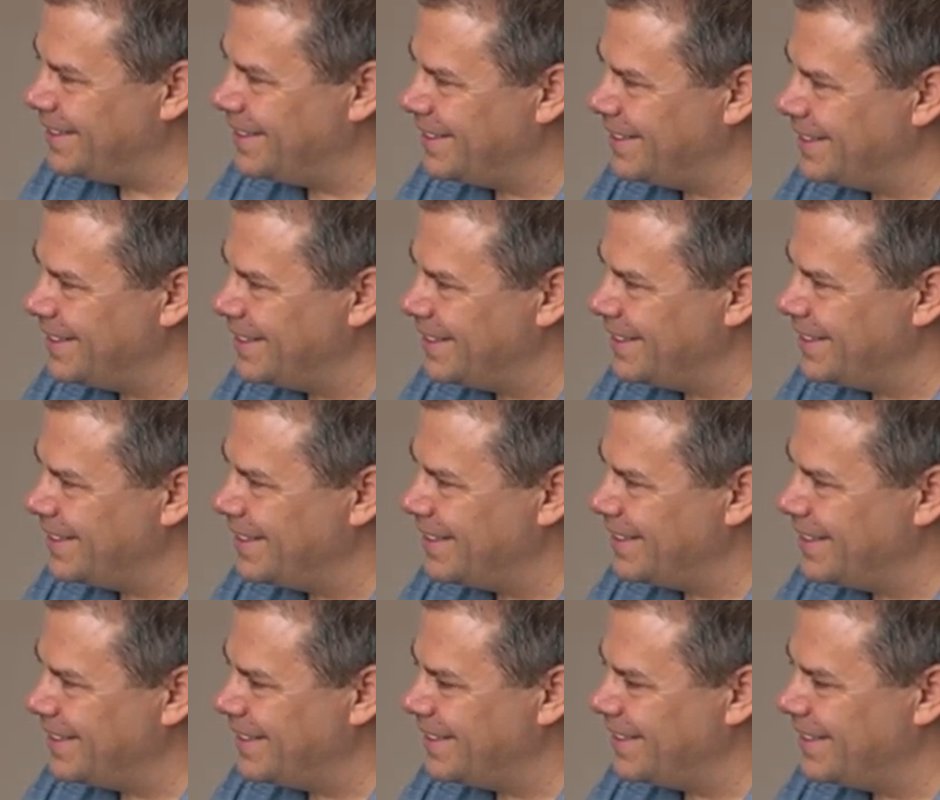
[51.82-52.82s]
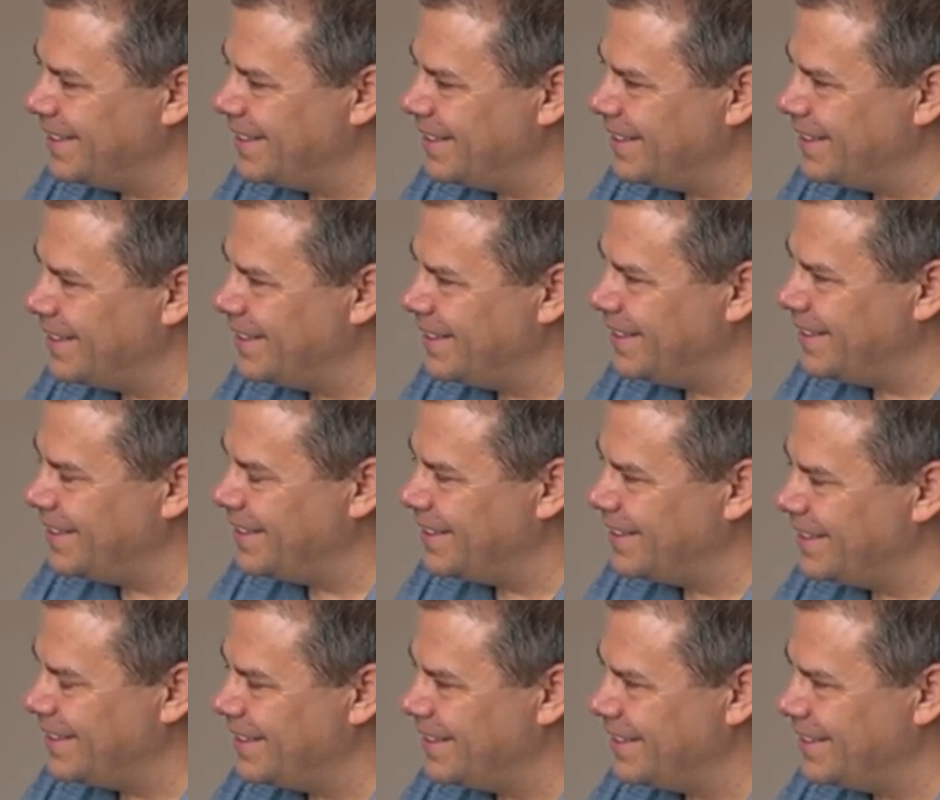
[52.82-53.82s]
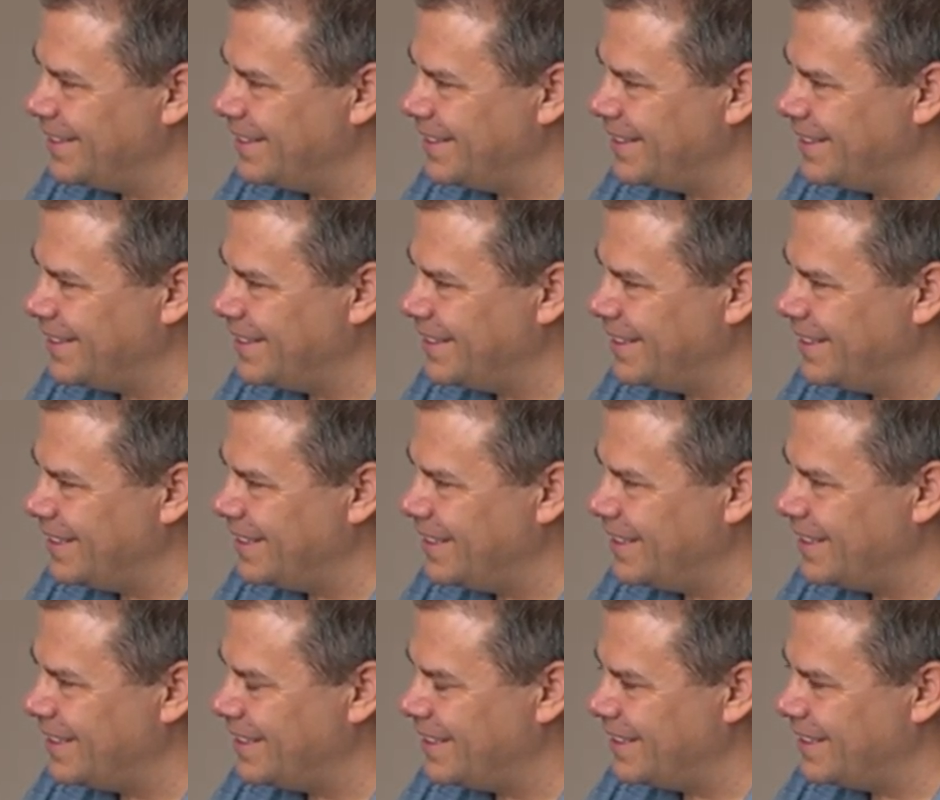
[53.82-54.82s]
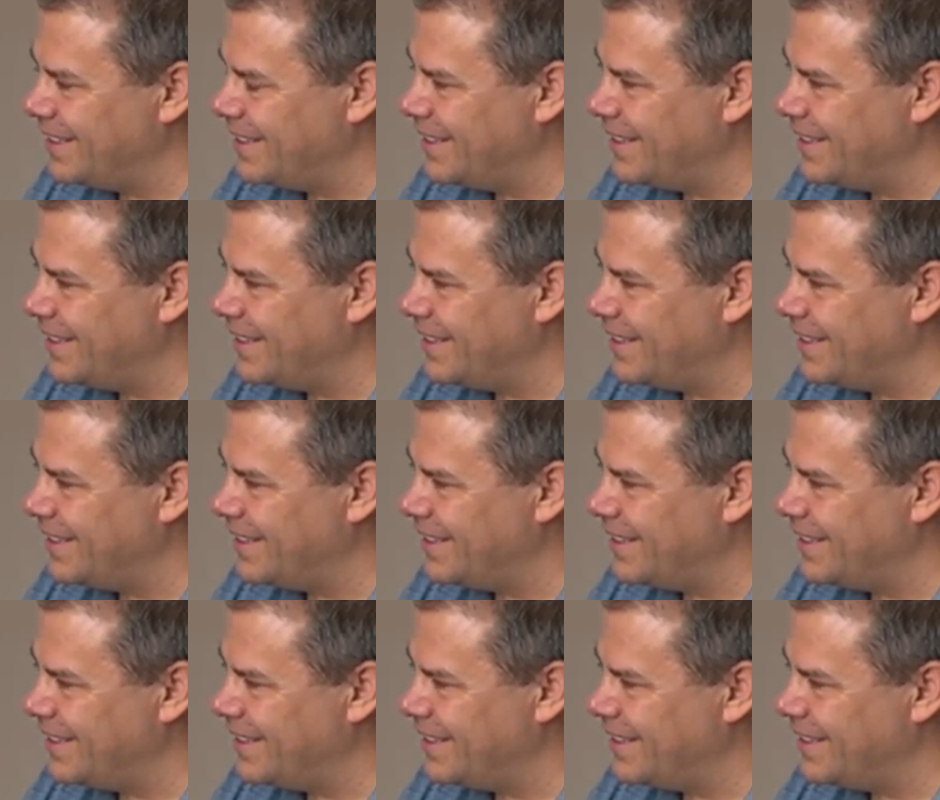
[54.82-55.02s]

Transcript: This person isn't speaking.